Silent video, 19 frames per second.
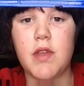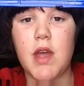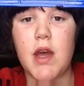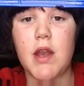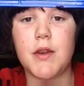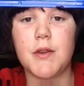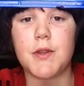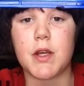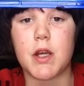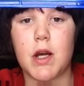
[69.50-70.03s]

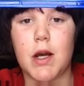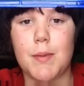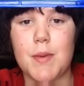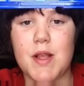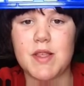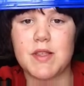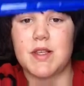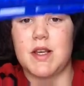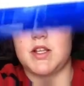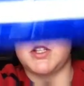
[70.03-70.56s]
down in the
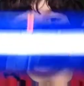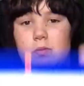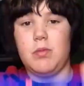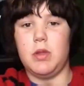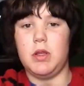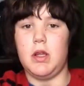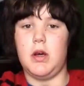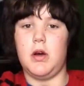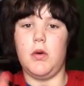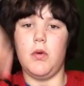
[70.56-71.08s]
comment section
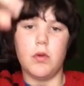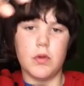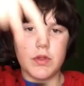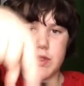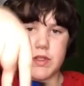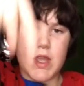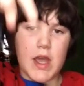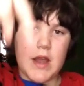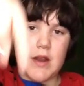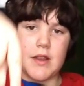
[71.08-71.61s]
below,
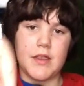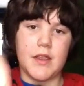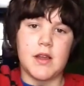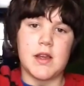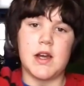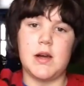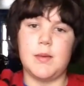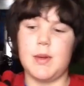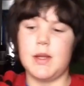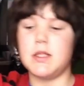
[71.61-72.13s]
down in the
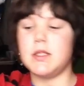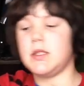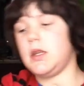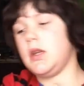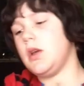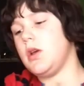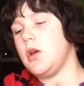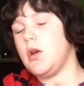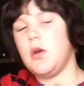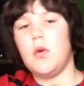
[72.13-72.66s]
comments,
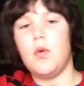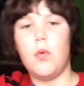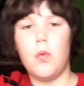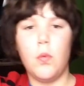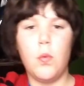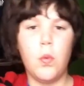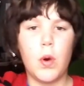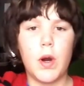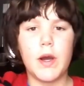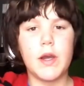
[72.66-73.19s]

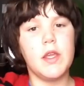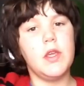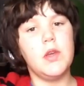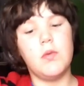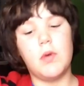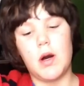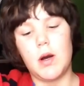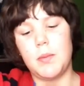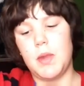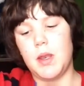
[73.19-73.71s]
what
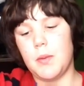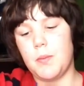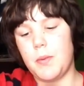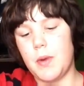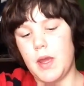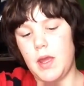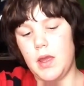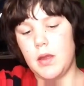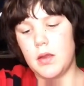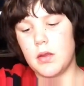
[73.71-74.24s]
you want me to
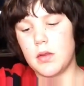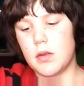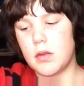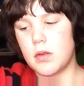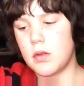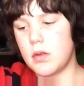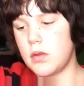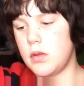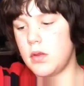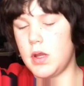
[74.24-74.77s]
paint,
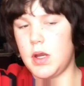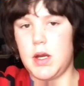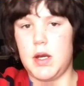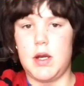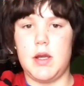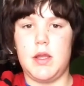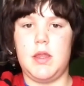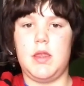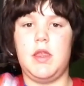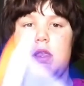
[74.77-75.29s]

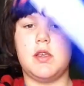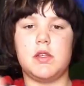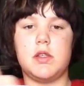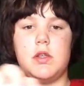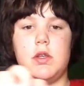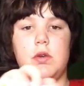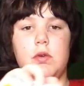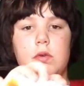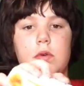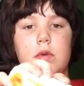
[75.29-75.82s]
these
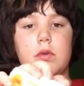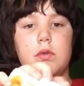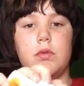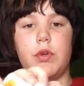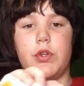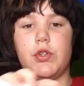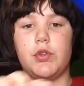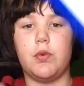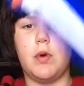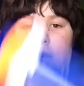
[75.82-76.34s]
two,
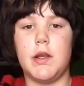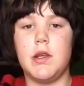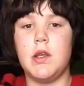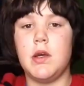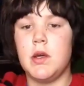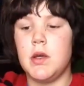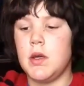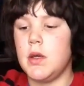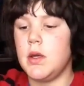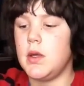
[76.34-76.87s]
which one,
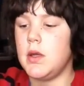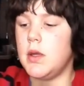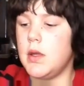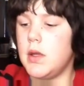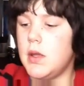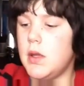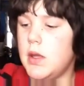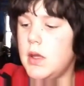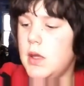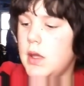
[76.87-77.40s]

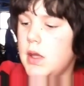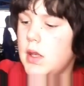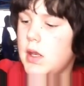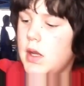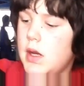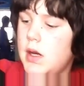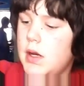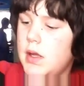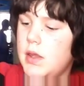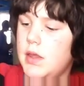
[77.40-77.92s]
and
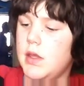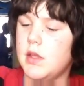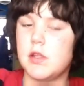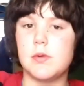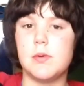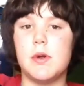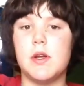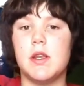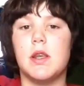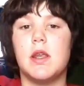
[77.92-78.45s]

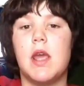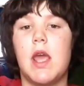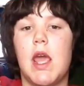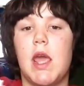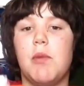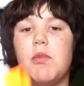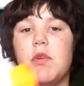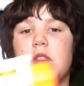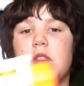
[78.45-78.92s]
this one came